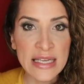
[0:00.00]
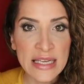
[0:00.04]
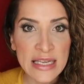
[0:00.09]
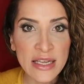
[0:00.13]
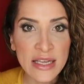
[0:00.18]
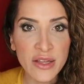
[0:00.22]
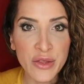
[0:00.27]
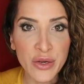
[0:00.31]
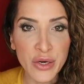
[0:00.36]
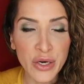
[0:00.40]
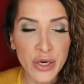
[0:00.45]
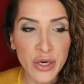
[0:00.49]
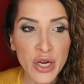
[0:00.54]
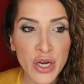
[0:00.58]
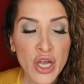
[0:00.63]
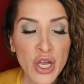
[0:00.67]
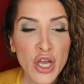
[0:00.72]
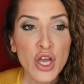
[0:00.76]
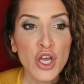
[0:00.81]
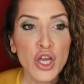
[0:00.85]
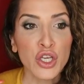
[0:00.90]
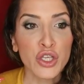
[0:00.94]
Either
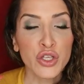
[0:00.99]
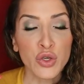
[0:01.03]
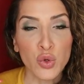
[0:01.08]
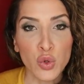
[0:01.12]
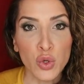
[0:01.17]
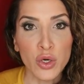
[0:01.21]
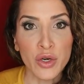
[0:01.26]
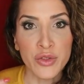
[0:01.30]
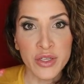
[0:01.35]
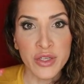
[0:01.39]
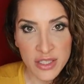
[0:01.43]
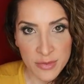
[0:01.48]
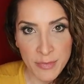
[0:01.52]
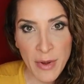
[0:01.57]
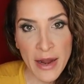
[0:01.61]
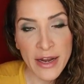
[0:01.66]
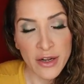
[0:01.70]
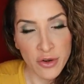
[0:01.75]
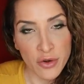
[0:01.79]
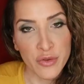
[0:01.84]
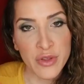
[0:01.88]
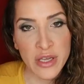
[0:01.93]
you're the
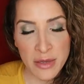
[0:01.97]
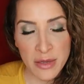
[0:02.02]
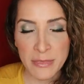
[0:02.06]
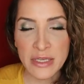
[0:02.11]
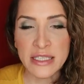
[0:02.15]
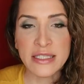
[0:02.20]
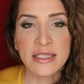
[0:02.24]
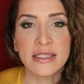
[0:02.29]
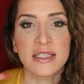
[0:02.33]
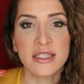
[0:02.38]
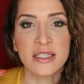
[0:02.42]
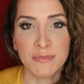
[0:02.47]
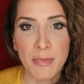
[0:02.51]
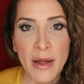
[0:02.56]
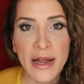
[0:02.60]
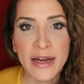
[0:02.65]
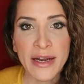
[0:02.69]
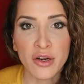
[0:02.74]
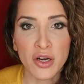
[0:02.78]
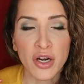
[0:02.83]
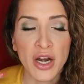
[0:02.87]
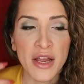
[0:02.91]
spider, the inmate's the
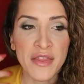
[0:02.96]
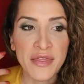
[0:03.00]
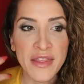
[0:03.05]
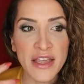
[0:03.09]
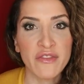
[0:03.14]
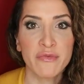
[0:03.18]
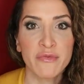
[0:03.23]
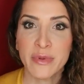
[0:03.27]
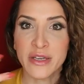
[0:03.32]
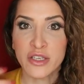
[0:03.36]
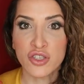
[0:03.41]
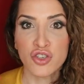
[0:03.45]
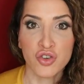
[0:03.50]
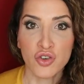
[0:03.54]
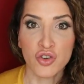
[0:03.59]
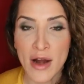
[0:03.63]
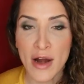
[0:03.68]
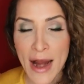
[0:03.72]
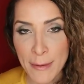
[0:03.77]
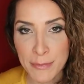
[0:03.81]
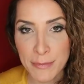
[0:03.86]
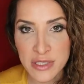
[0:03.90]
spider, and they've been
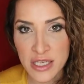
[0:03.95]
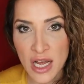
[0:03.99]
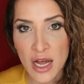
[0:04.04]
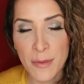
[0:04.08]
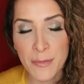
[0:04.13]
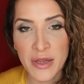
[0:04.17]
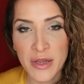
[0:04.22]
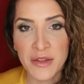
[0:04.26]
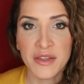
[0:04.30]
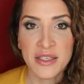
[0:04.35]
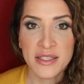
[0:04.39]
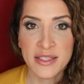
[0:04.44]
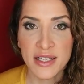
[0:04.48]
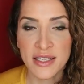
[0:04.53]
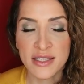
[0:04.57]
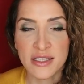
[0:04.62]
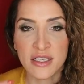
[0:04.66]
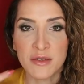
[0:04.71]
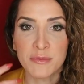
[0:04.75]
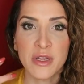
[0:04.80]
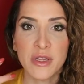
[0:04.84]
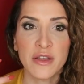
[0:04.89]
trapped up in the
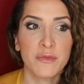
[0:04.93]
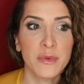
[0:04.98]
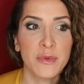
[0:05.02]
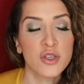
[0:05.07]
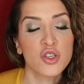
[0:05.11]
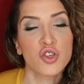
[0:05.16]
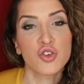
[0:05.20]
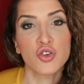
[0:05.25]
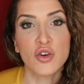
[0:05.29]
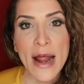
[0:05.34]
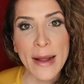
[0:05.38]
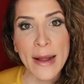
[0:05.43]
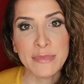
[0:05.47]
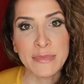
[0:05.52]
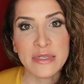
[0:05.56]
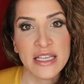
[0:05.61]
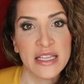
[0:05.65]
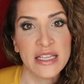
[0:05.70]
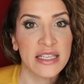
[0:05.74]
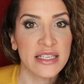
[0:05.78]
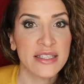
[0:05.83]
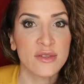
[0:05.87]
system, they've been
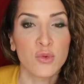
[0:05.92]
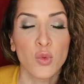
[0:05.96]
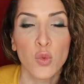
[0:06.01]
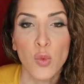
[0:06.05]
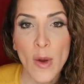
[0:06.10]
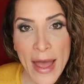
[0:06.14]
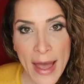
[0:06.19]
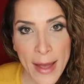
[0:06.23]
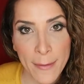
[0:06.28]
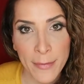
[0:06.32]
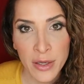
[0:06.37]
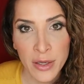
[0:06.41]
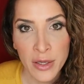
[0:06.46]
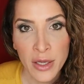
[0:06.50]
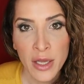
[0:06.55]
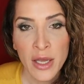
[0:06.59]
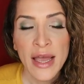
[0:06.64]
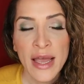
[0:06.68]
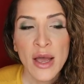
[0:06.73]
trapped in this web,